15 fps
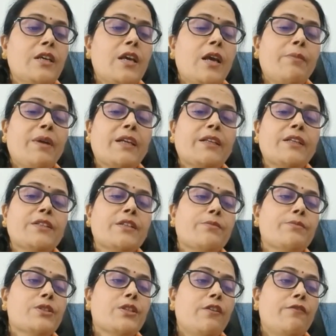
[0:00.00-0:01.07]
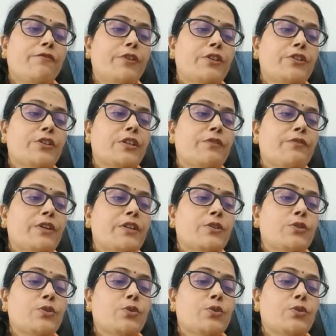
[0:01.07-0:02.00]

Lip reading: Magnesium sulfate given to